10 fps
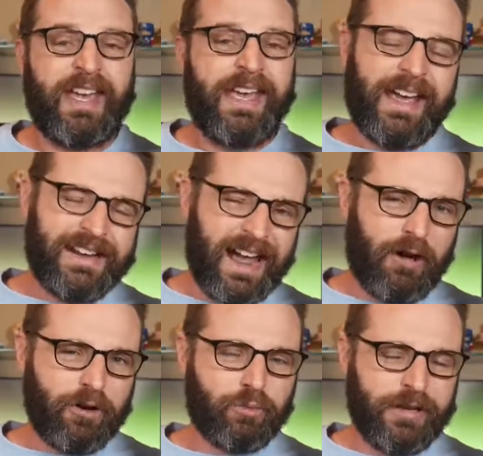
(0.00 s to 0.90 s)
And how
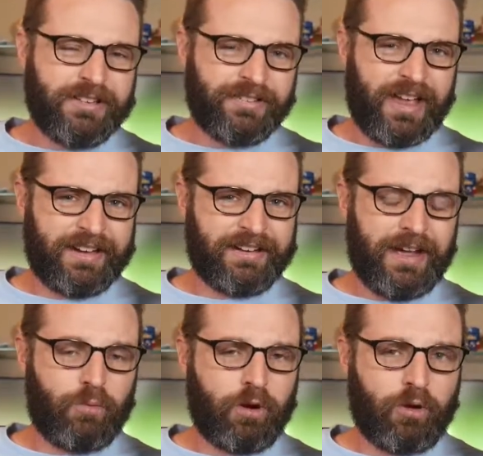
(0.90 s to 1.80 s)
can we design a
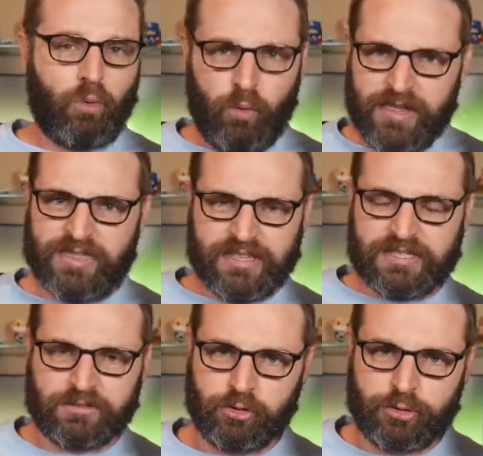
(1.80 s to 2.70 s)
network with this
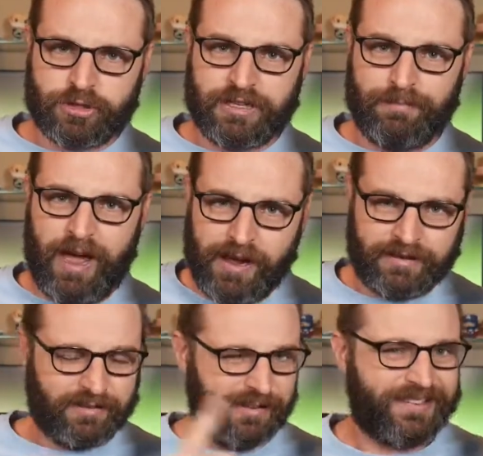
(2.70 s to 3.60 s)
solution in mind?
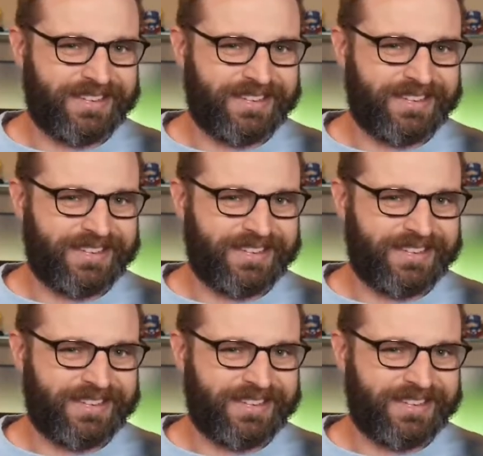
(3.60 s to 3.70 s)
Let's get